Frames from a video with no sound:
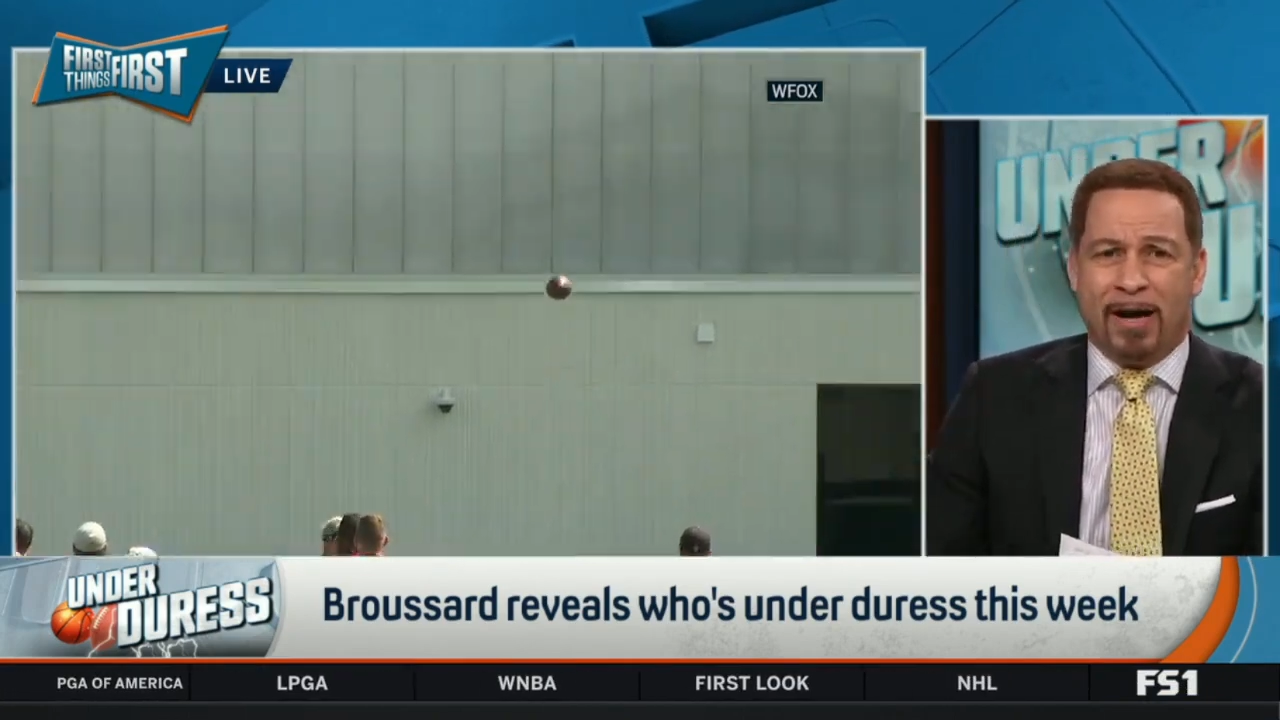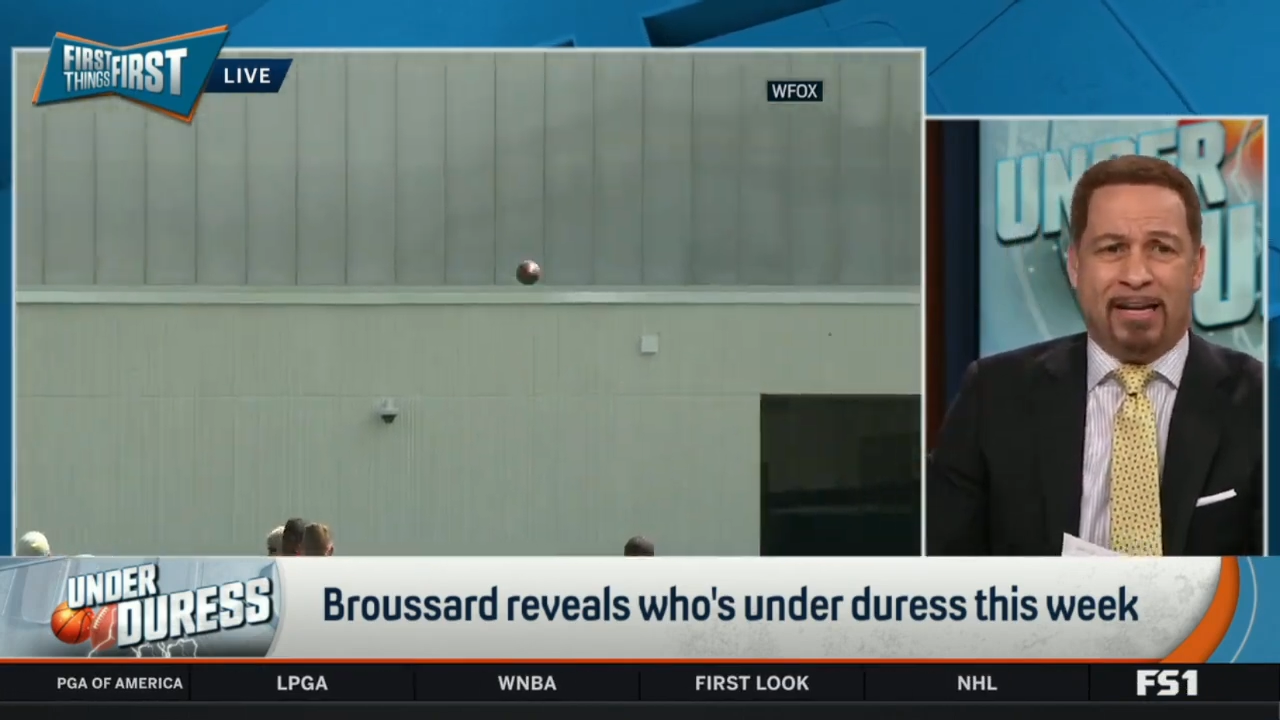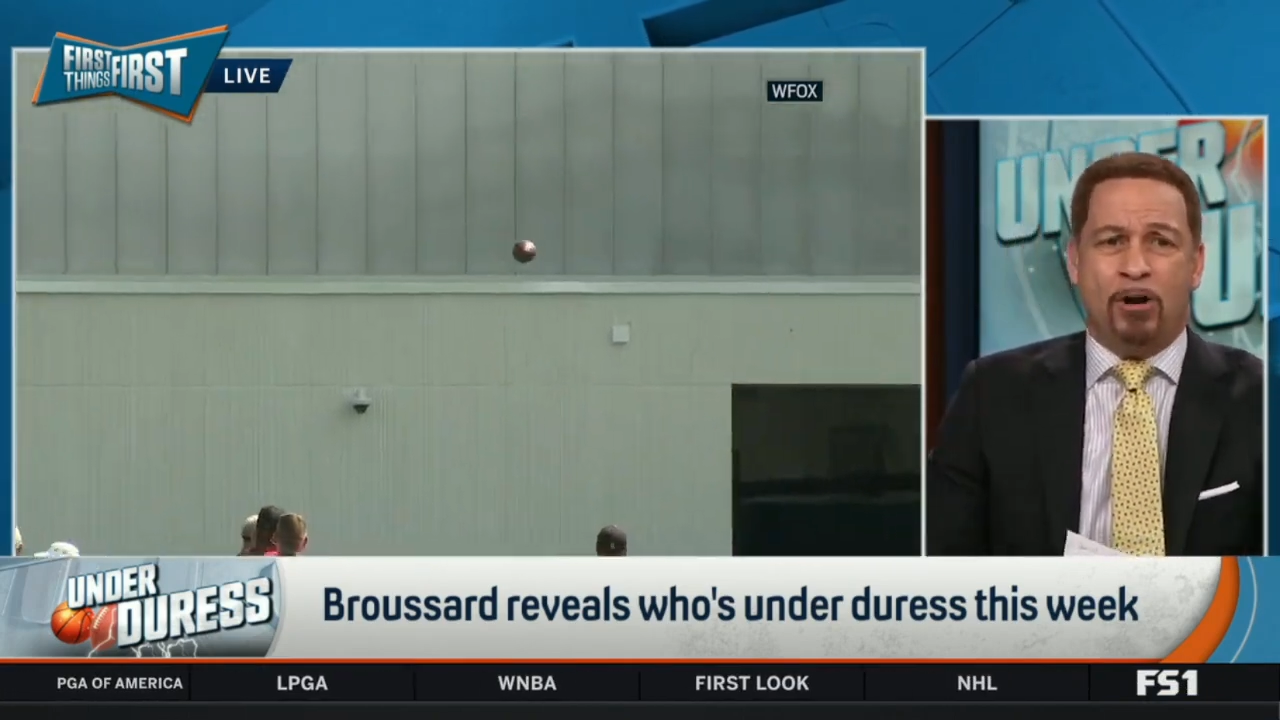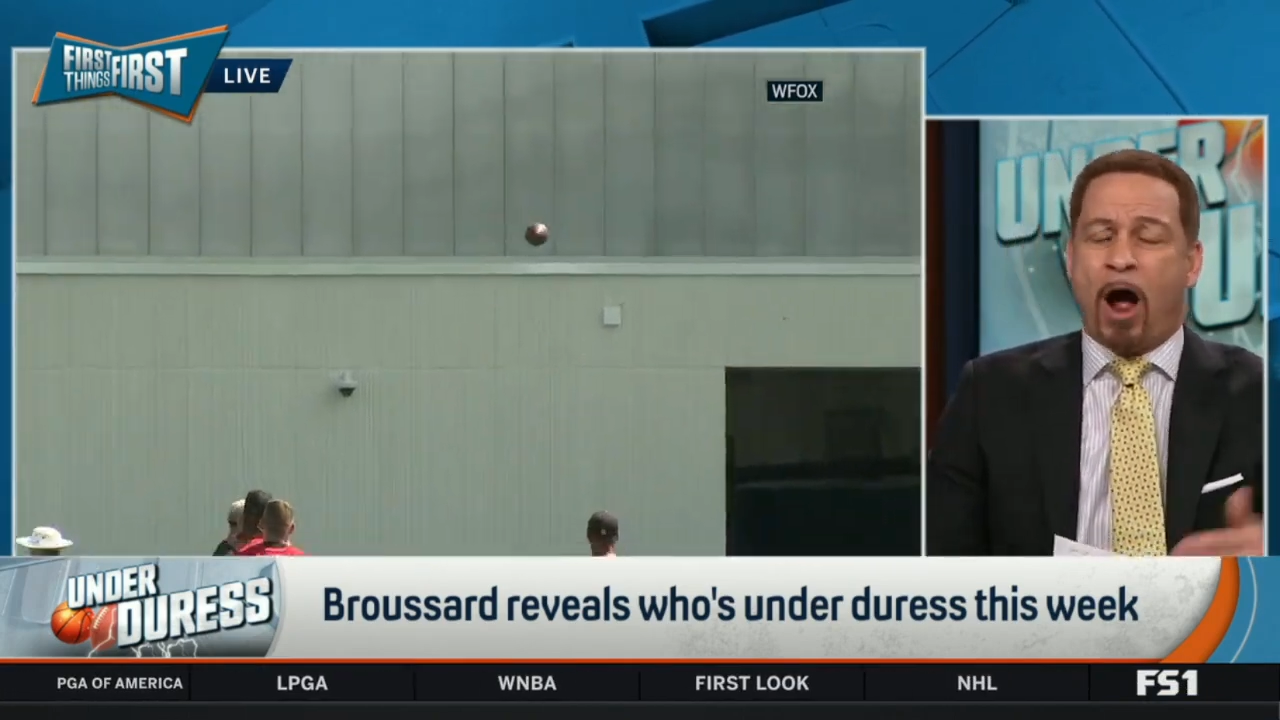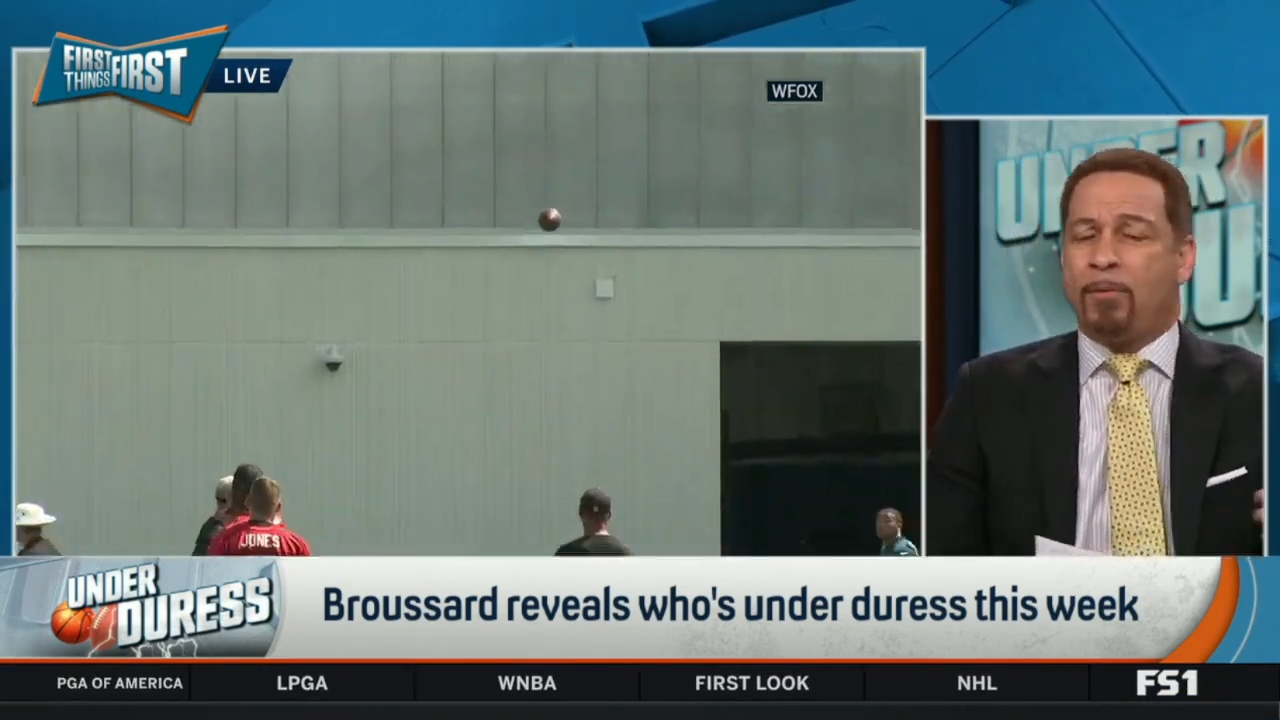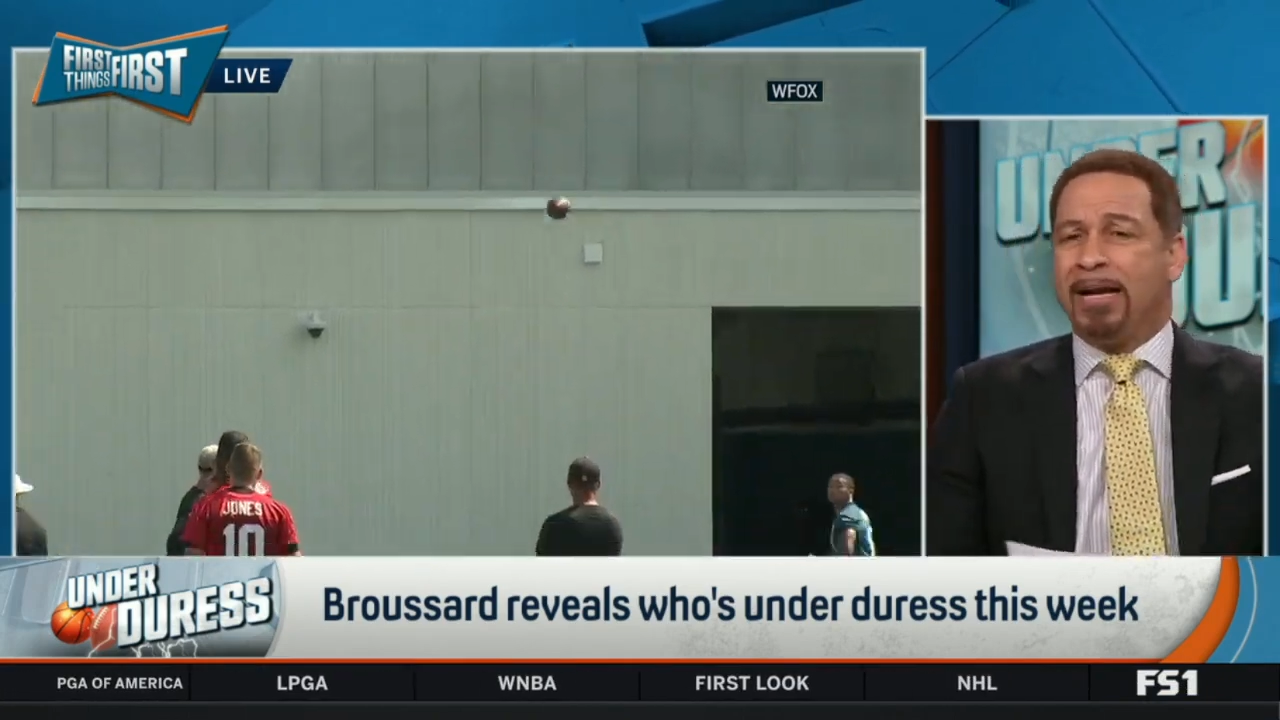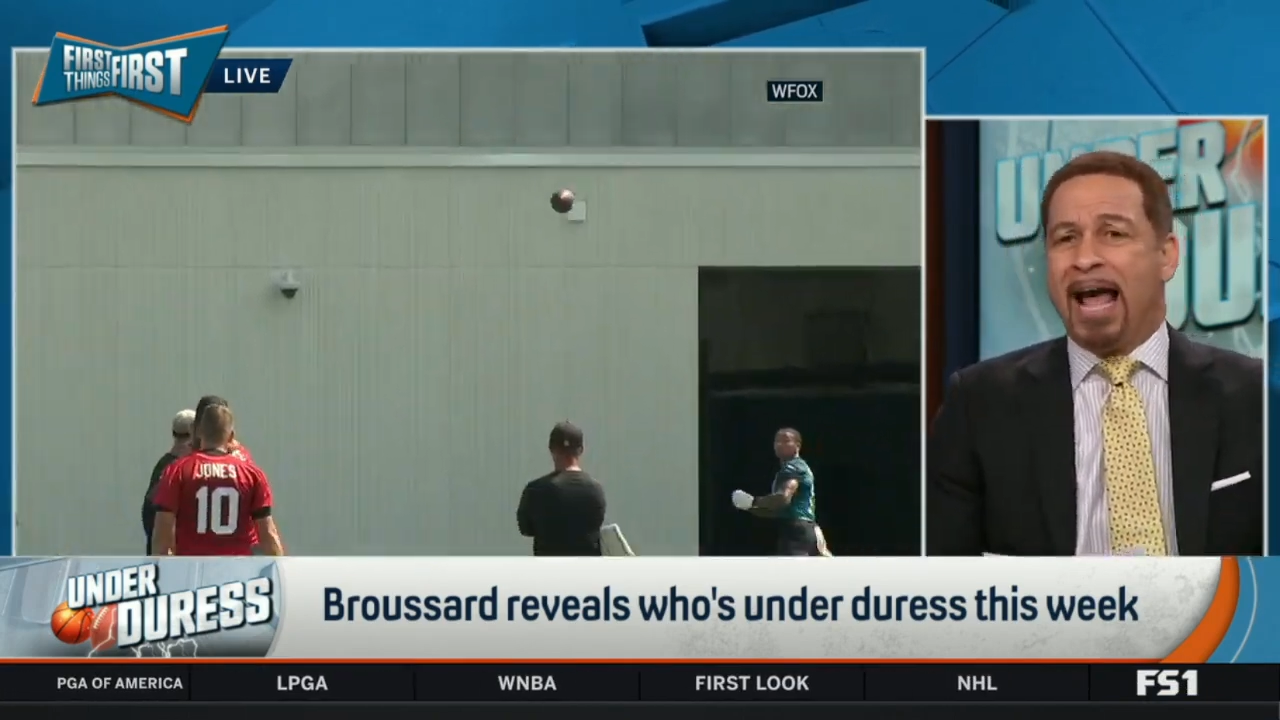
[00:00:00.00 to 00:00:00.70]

and you already